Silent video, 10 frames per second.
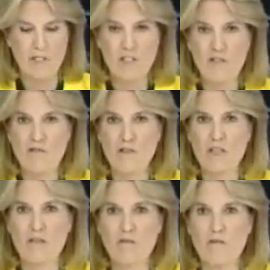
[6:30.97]
What's
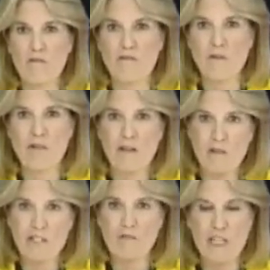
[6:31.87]
your
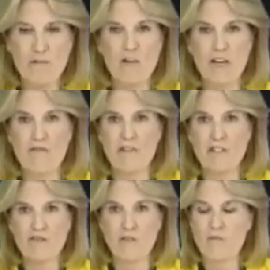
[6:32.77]
what's a reasonable
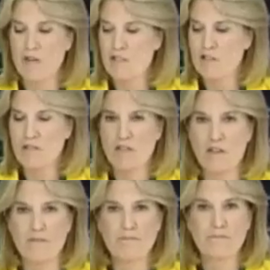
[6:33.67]
inference from what you do
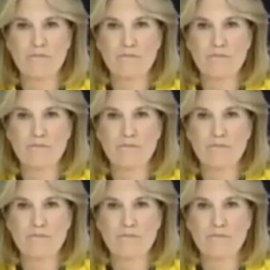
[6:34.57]
know?